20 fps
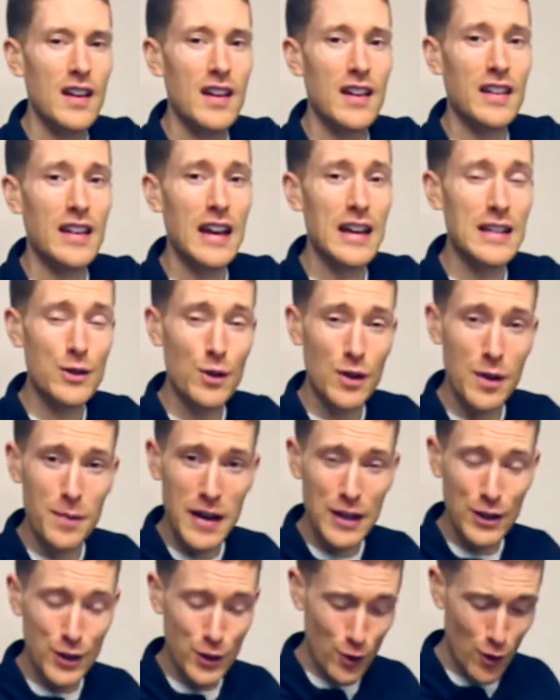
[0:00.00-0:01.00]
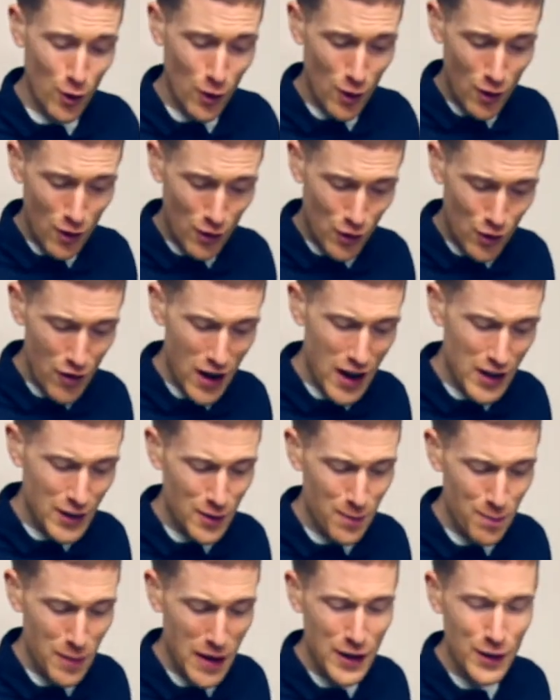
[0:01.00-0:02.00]
Okay, so you want to make sure
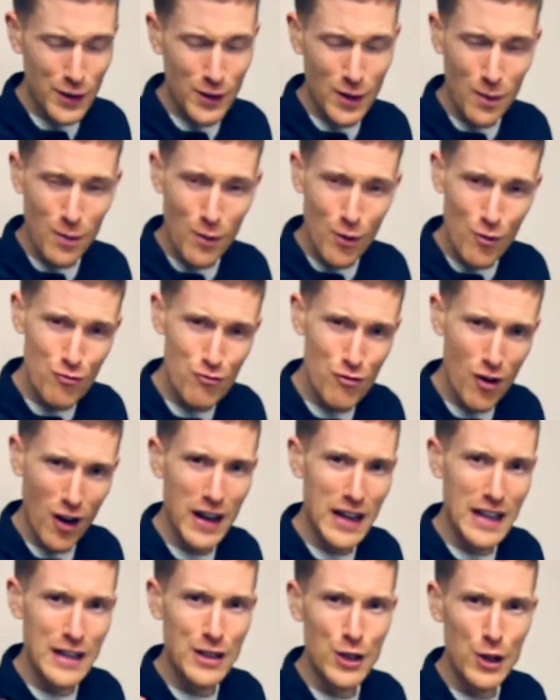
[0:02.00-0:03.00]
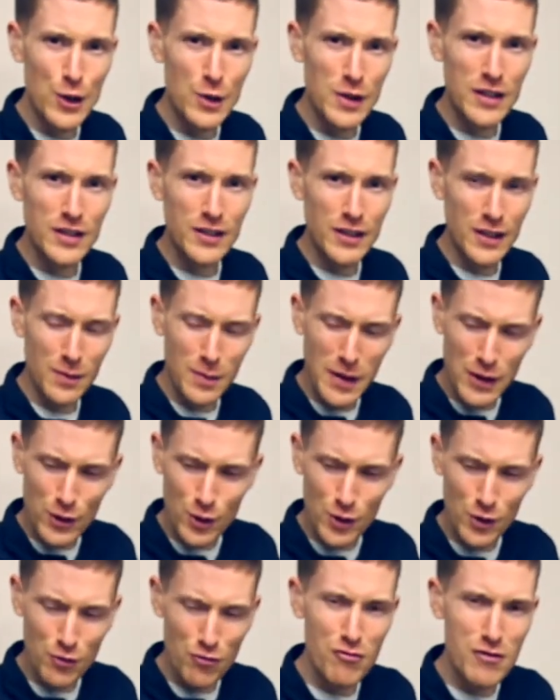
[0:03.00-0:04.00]
crash and bass drum right in unison. Make
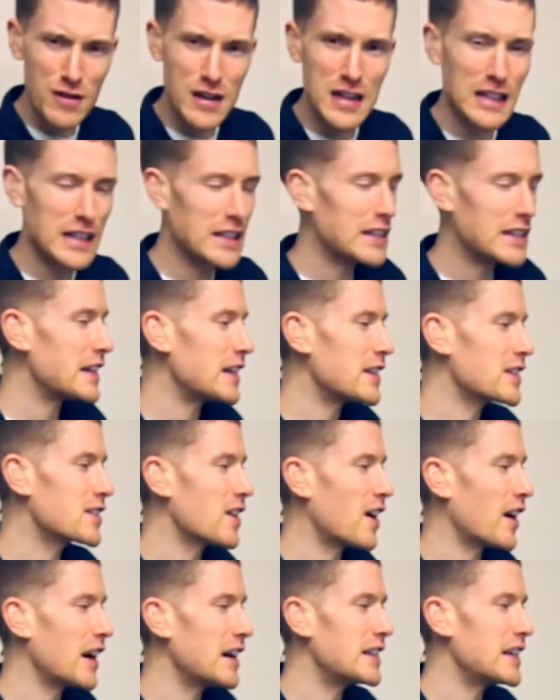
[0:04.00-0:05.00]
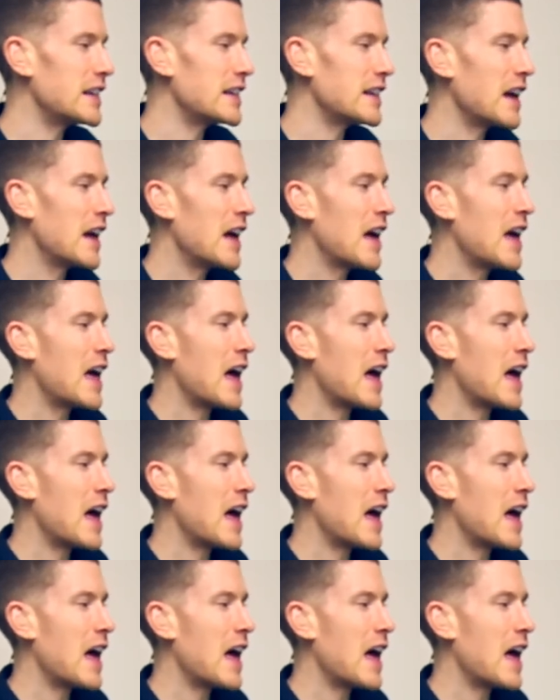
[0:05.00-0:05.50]
sure it's really and tidy.